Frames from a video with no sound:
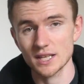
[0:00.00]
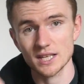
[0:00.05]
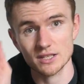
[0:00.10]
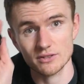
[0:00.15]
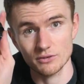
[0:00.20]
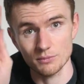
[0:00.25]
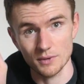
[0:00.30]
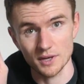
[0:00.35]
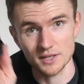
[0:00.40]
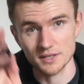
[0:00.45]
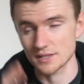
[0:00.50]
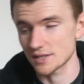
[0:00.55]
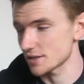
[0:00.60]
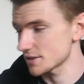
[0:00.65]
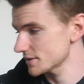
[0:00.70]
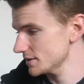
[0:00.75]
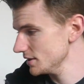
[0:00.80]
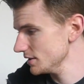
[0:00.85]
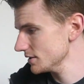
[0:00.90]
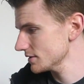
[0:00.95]
So that's for my
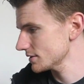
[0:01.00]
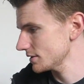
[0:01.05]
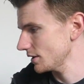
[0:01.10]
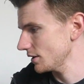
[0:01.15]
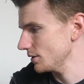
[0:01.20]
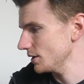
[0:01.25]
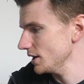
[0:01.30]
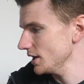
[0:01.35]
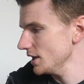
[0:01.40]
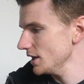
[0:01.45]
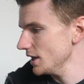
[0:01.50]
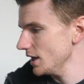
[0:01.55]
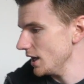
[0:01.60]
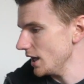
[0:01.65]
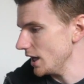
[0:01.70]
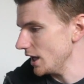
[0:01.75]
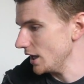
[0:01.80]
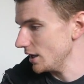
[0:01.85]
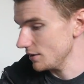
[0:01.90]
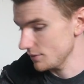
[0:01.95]
sister. So
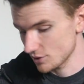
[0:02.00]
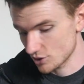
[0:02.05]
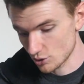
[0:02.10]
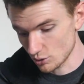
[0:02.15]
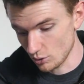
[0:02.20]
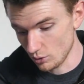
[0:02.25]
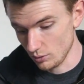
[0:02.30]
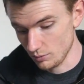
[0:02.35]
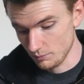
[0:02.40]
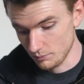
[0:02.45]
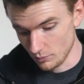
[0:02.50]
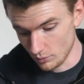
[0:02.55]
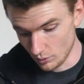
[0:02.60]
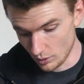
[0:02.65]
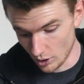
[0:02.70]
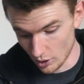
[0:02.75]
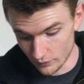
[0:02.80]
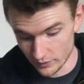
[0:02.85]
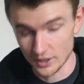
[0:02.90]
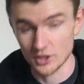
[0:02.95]
for sure,
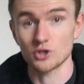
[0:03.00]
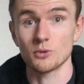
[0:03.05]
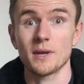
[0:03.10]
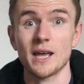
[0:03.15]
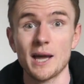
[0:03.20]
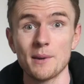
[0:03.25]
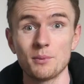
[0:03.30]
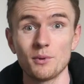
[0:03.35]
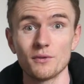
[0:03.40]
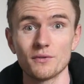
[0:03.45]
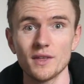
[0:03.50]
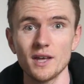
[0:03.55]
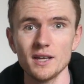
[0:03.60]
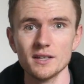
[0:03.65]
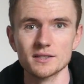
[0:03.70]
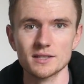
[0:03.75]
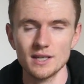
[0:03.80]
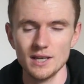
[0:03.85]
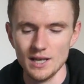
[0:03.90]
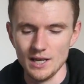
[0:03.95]
or hopefully she'll be happy with
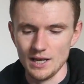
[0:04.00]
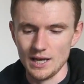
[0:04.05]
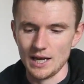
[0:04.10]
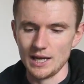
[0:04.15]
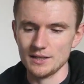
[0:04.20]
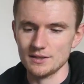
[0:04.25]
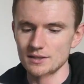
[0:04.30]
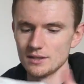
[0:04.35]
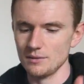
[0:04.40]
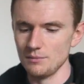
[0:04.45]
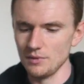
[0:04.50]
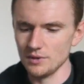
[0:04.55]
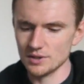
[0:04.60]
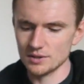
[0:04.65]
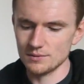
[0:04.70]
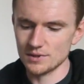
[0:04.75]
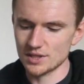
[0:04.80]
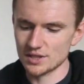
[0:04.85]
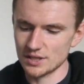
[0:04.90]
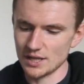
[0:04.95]
that. And I
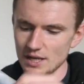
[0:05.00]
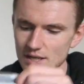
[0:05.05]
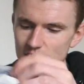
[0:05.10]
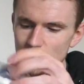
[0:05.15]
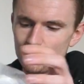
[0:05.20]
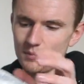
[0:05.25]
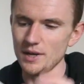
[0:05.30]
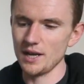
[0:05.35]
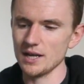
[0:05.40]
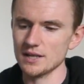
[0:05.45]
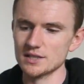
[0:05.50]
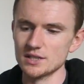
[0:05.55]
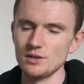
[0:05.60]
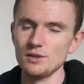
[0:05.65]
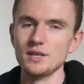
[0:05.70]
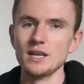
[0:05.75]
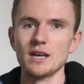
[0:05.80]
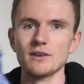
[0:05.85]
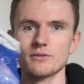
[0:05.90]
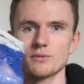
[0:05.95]
must just say, the
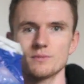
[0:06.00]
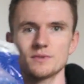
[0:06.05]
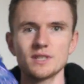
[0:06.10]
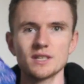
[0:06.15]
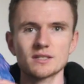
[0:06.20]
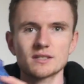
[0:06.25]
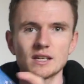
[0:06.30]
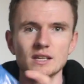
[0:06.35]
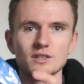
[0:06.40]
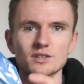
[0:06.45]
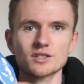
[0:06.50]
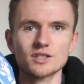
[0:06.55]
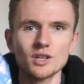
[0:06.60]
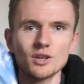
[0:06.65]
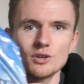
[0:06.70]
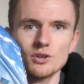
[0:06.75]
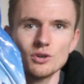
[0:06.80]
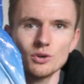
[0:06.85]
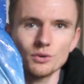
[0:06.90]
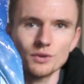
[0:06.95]
bags that you get from Disney are
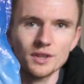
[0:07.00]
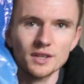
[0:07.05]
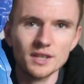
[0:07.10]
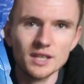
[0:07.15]
so cool.